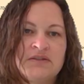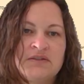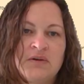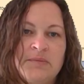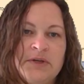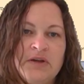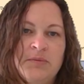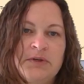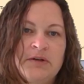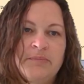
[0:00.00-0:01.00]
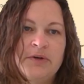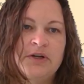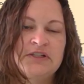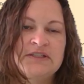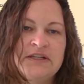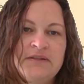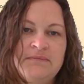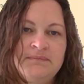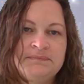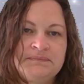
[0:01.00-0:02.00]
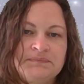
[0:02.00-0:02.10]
So I'm going to open up Part Design